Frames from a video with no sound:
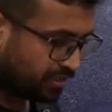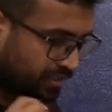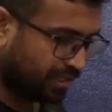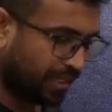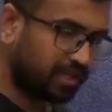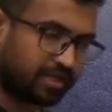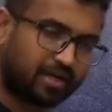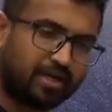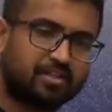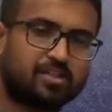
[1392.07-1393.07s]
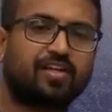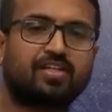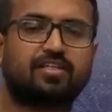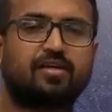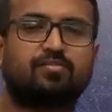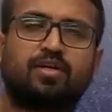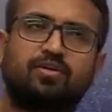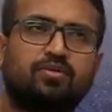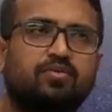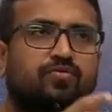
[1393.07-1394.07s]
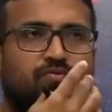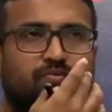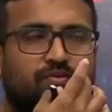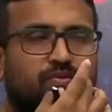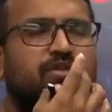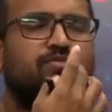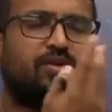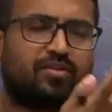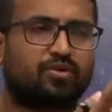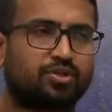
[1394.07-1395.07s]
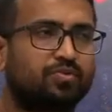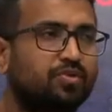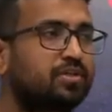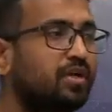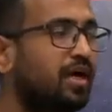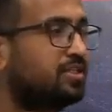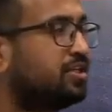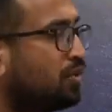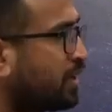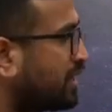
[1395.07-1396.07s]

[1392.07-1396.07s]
Then I'll connect this very same thing to one of the questions which was asked in your